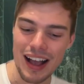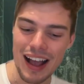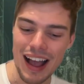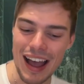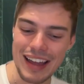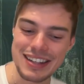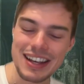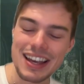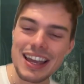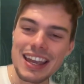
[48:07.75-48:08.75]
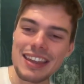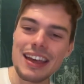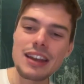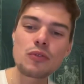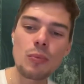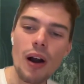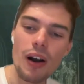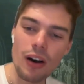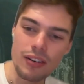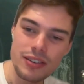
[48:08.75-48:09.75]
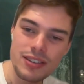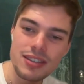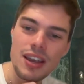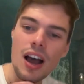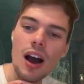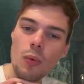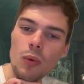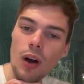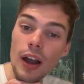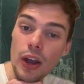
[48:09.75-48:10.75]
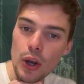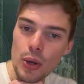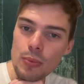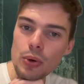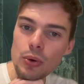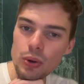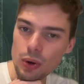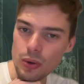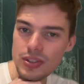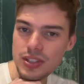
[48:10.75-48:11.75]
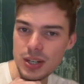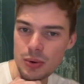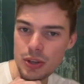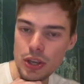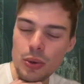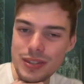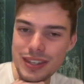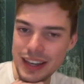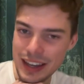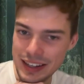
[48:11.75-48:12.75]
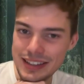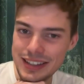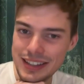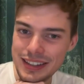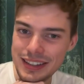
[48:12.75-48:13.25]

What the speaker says: And he then remarks, I hope you're not still using it.